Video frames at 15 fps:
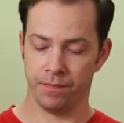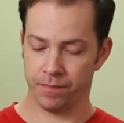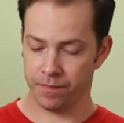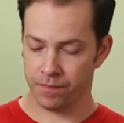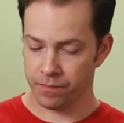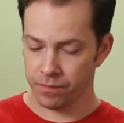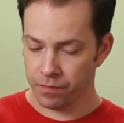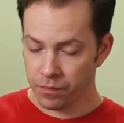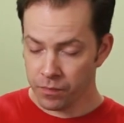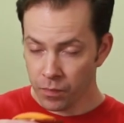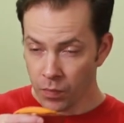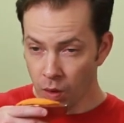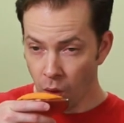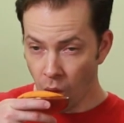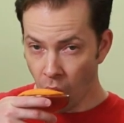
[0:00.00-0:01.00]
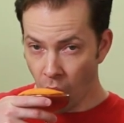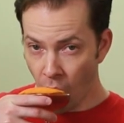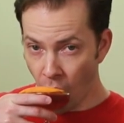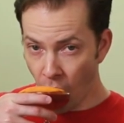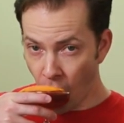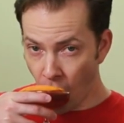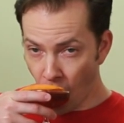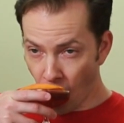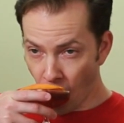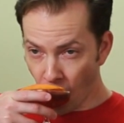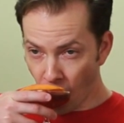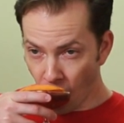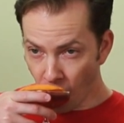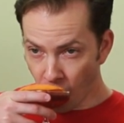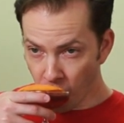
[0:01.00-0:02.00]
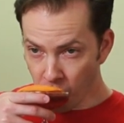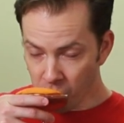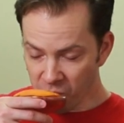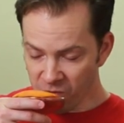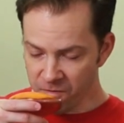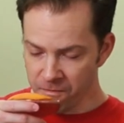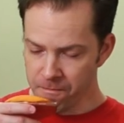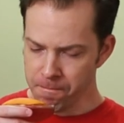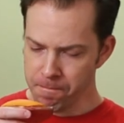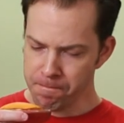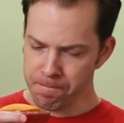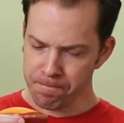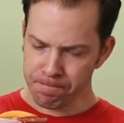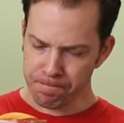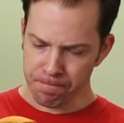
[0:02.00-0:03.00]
(silence)